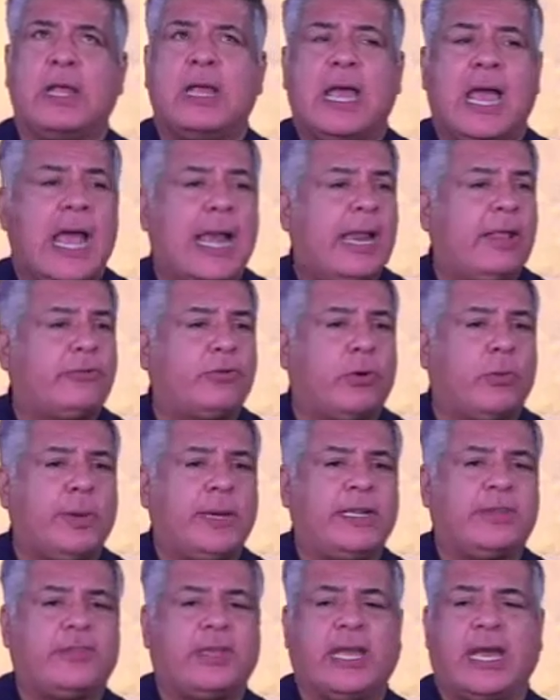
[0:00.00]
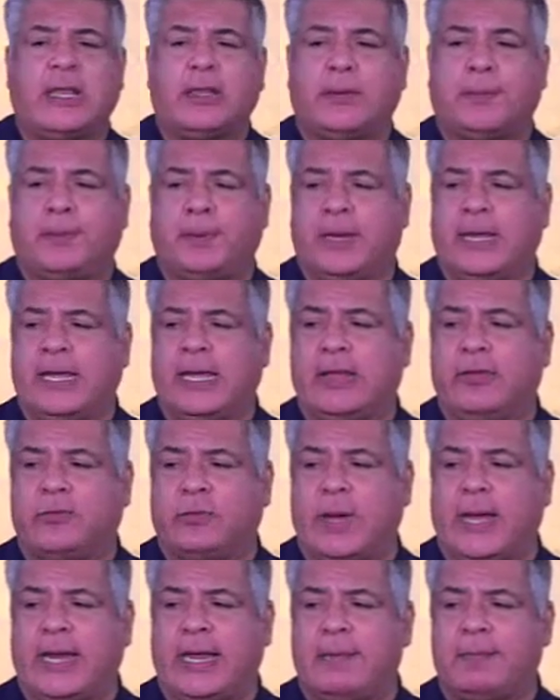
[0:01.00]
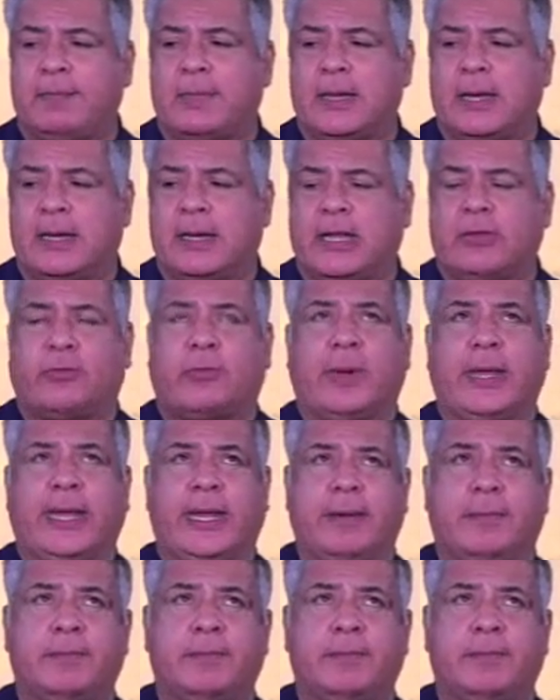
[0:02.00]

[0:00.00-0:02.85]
And let's all read it together, please. Ready? Let's read.